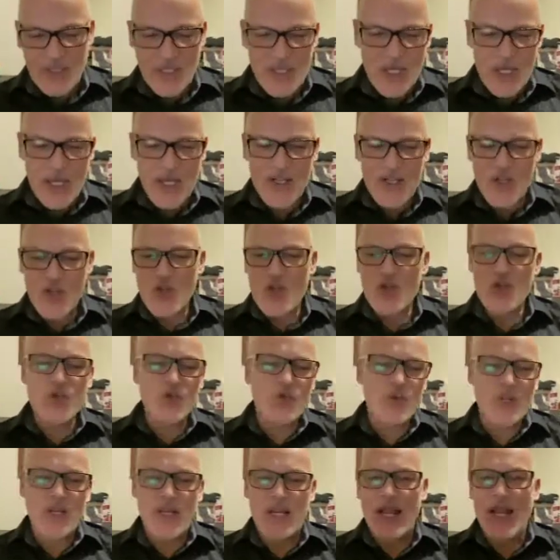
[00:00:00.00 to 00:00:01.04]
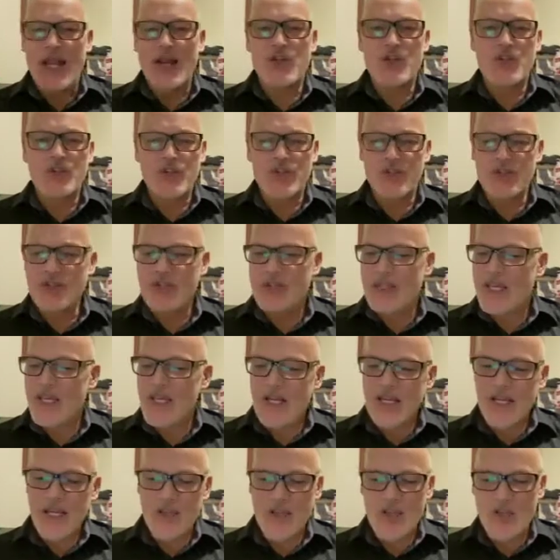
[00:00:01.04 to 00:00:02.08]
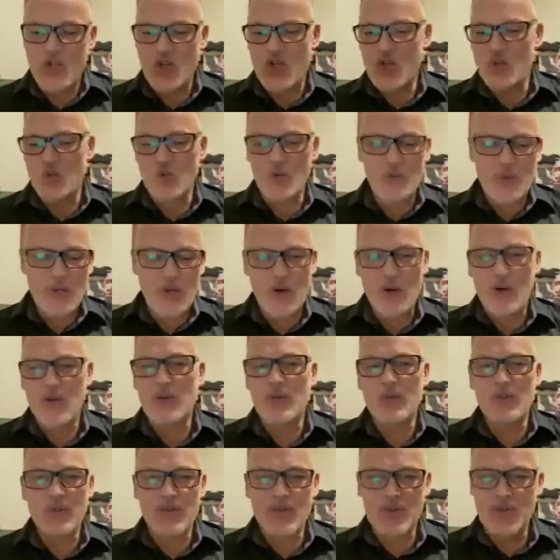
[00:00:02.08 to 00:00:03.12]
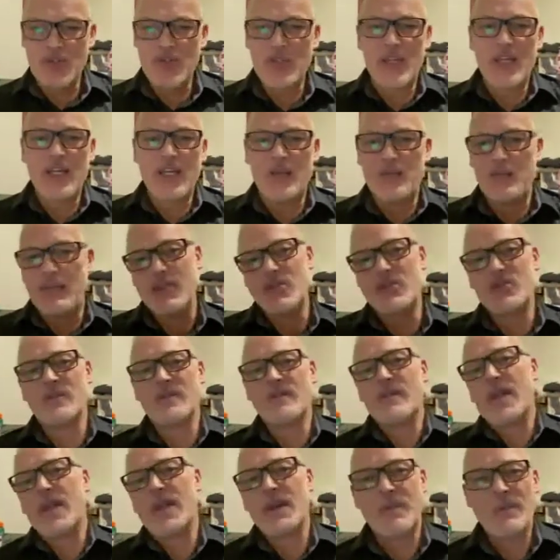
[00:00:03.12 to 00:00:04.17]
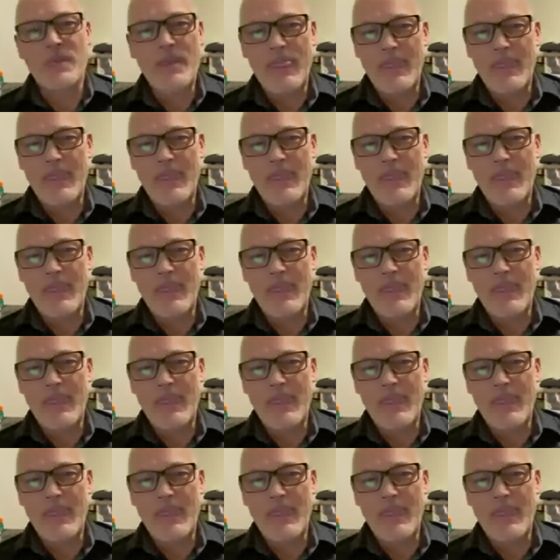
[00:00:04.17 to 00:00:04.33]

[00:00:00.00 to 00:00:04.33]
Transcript: unusual connections and unusual miracles in the midst of that.